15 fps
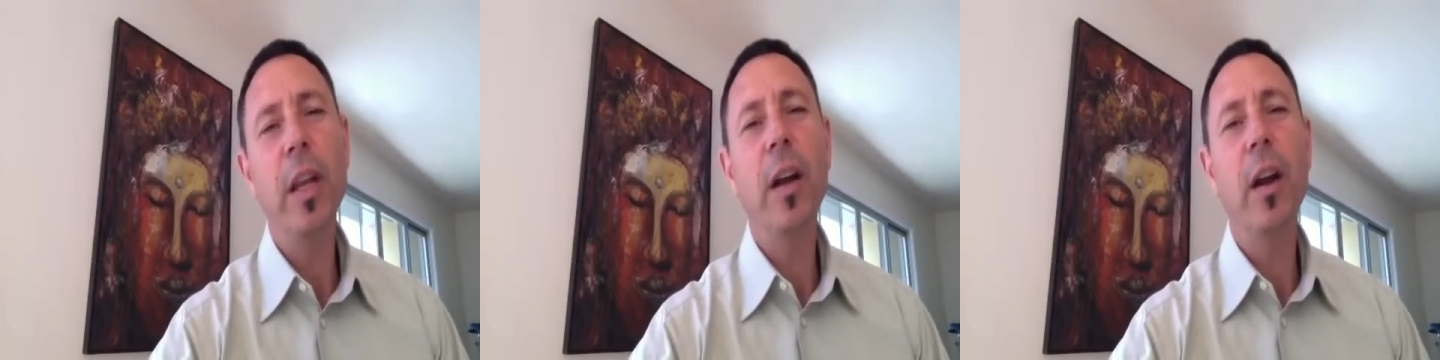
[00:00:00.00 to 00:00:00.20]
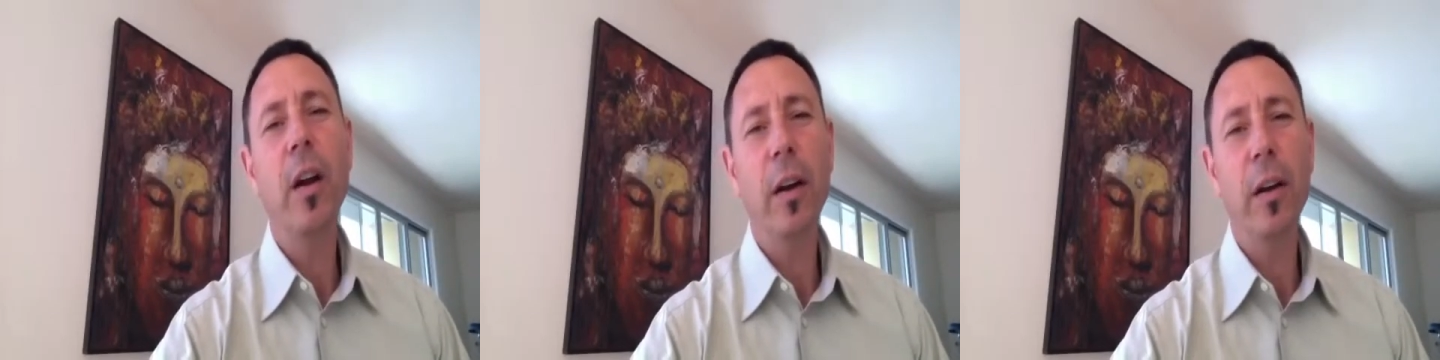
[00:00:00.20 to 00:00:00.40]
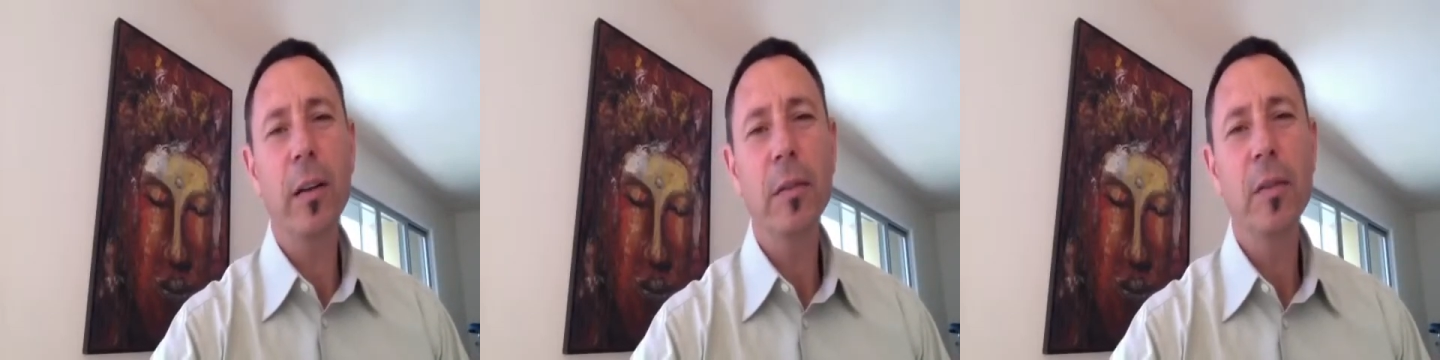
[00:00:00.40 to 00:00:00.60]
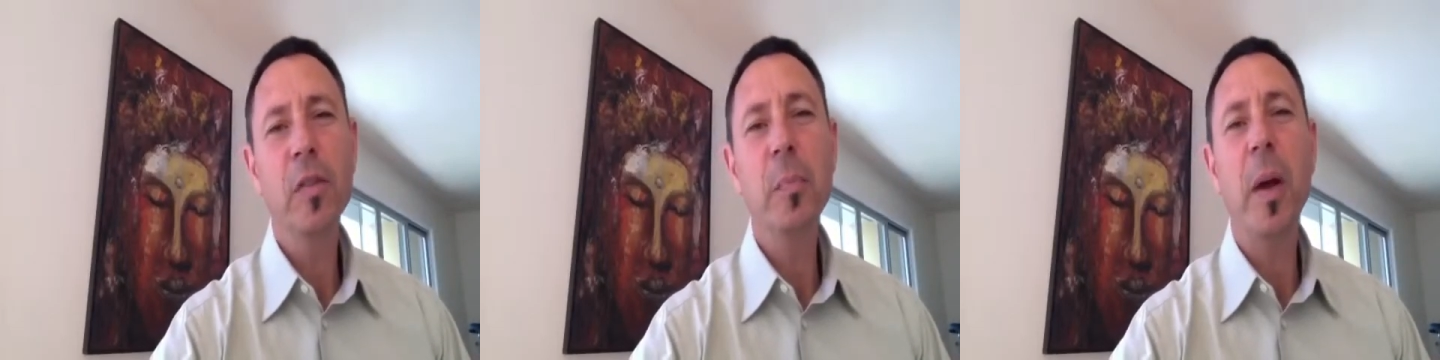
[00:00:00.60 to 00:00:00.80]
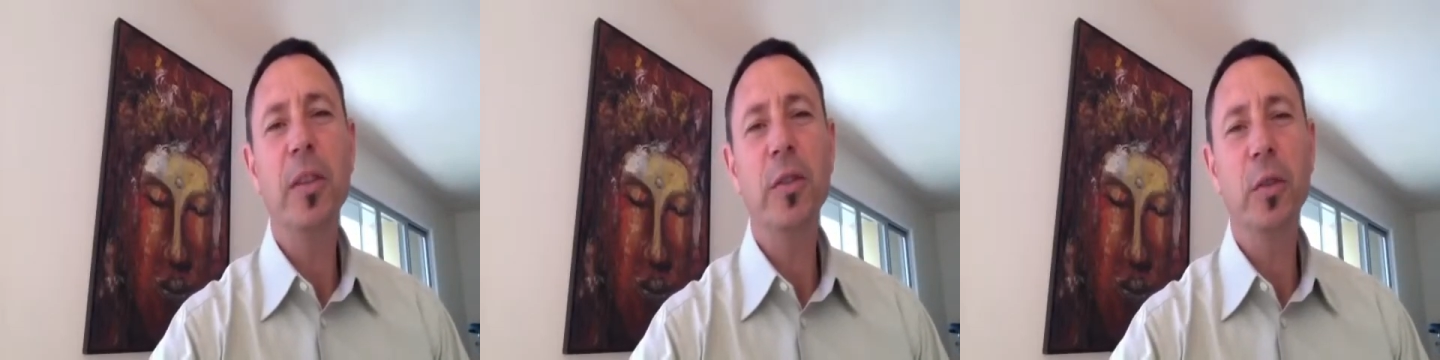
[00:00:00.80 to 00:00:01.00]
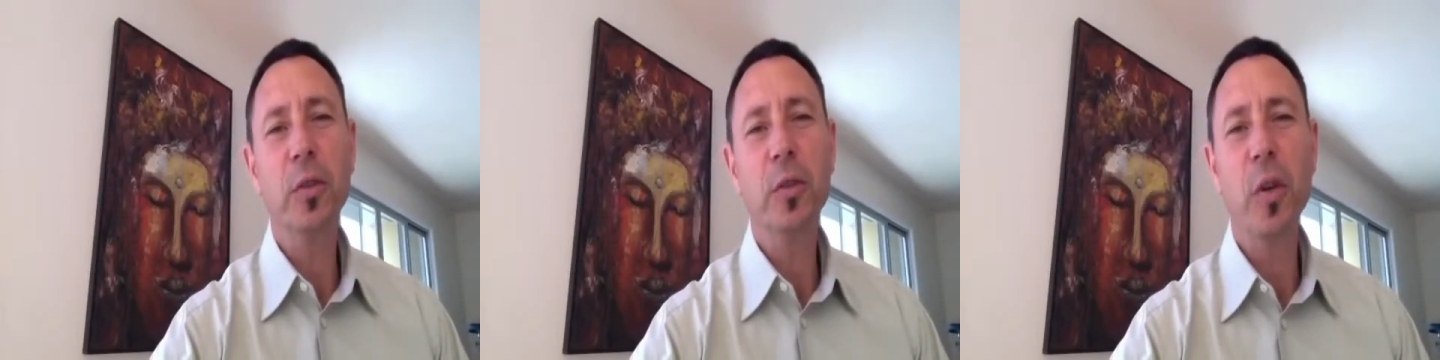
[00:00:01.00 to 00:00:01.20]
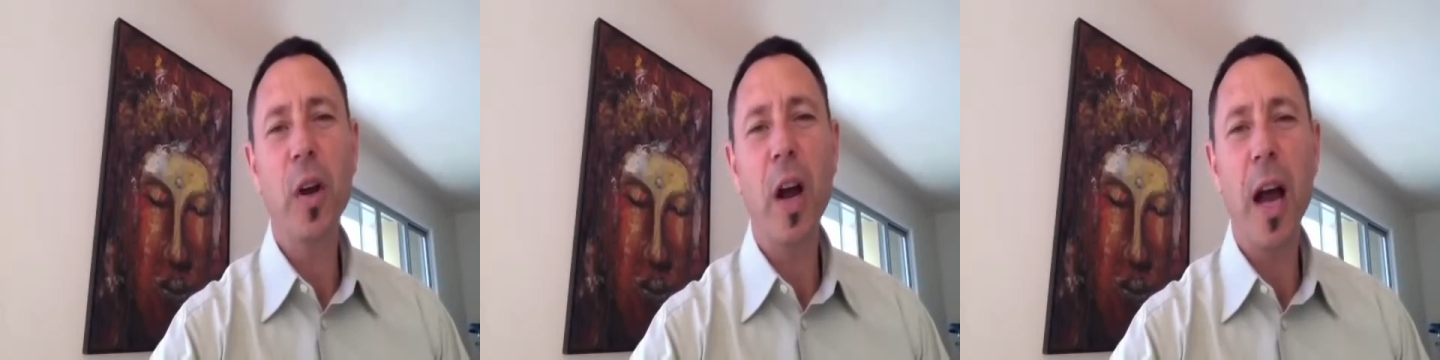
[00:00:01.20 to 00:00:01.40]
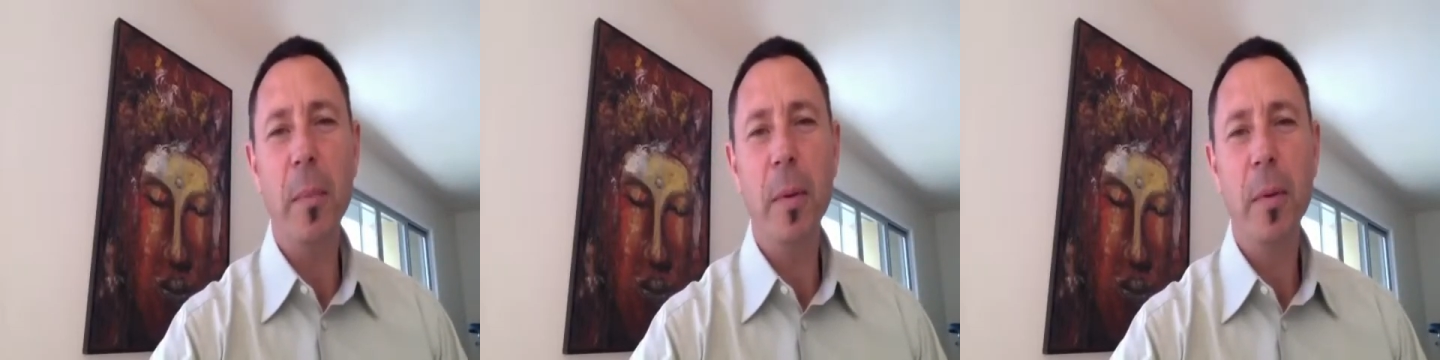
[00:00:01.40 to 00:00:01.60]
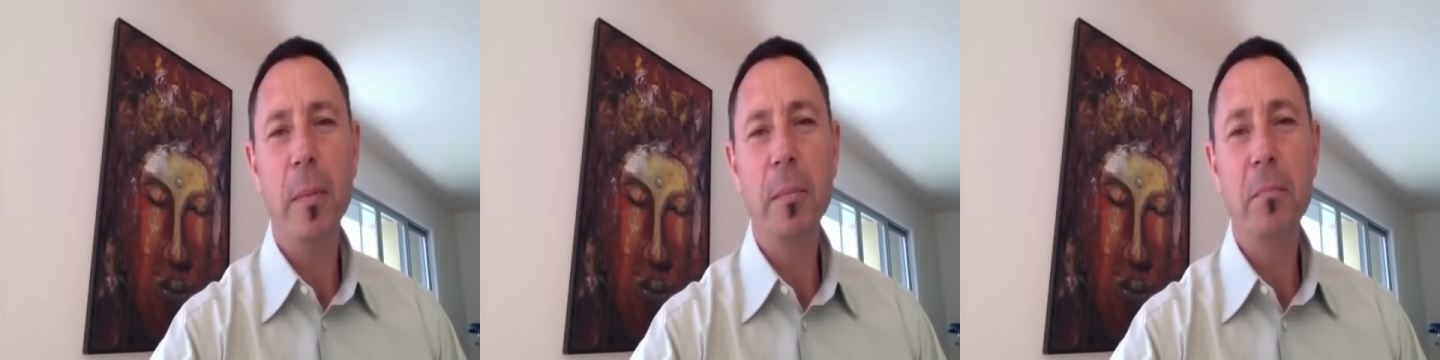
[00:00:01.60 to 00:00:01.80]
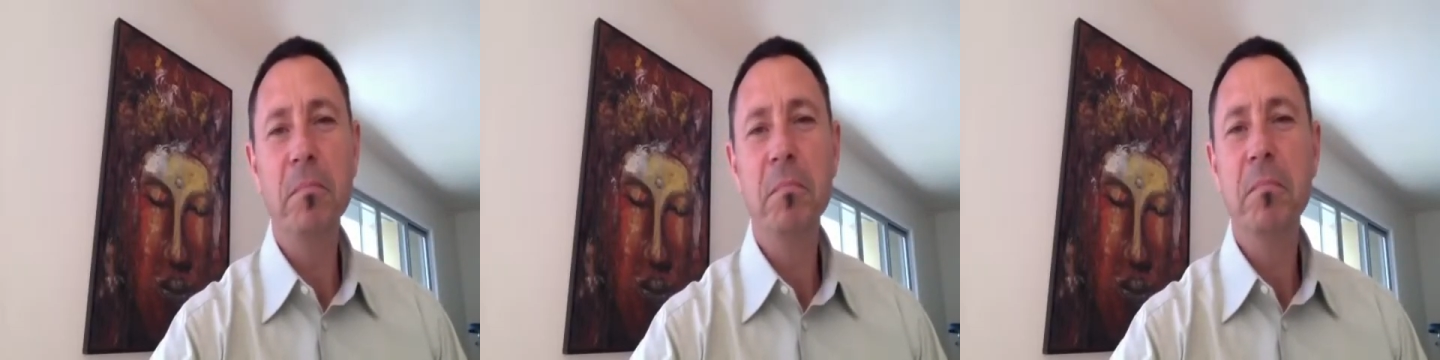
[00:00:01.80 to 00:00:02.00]
within our special
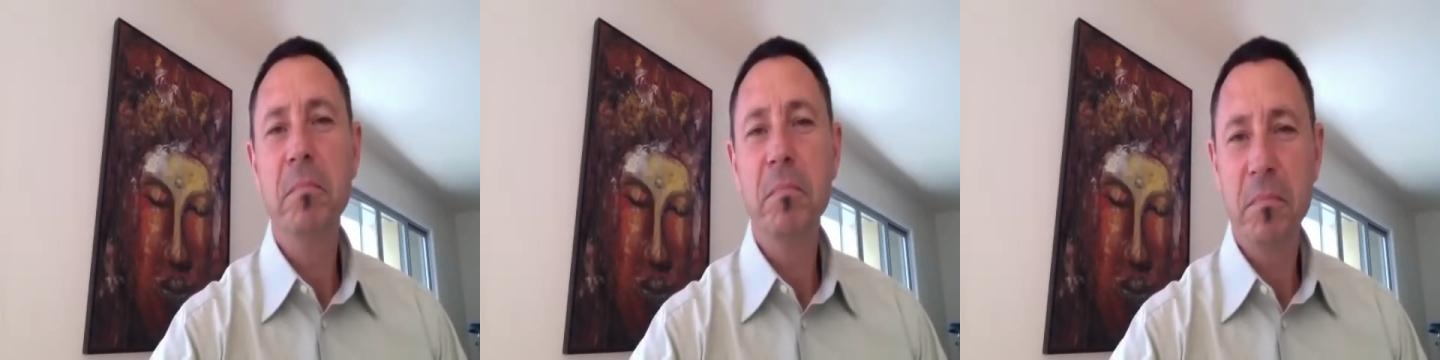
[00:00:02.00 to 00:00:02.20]
tribe.